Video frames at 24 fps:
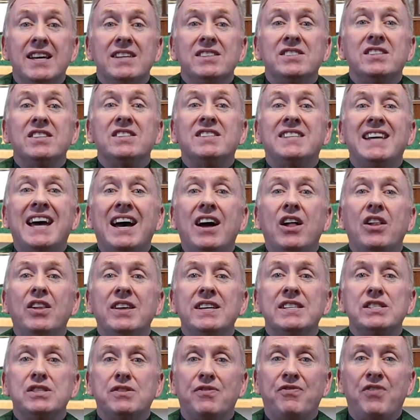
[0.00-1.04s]
to tell
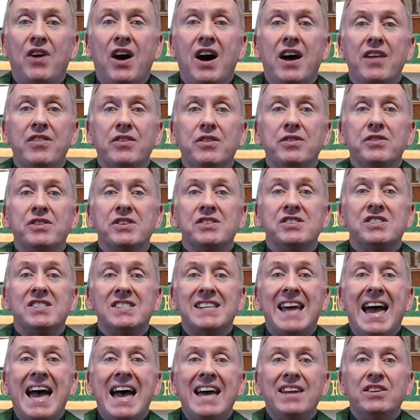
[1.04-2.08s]
his father the
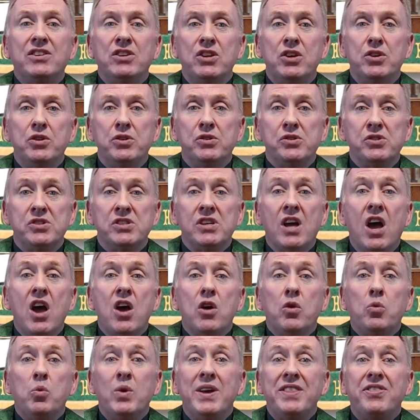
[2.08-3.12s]
sad news
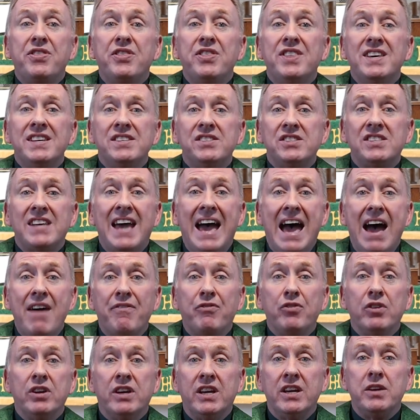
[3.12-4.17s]
with this
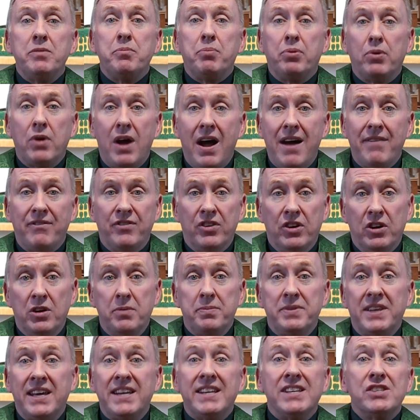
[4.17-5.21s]
African
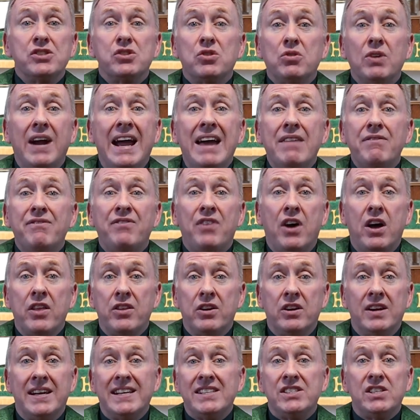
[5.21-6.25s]
proverb that his
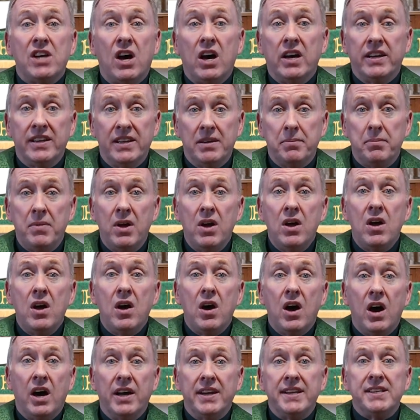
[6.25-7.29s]
grandfather had taught him
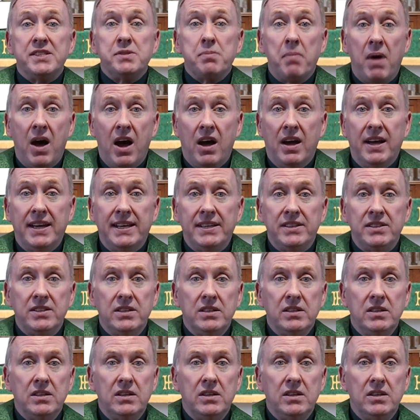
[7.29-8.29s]
on his mind.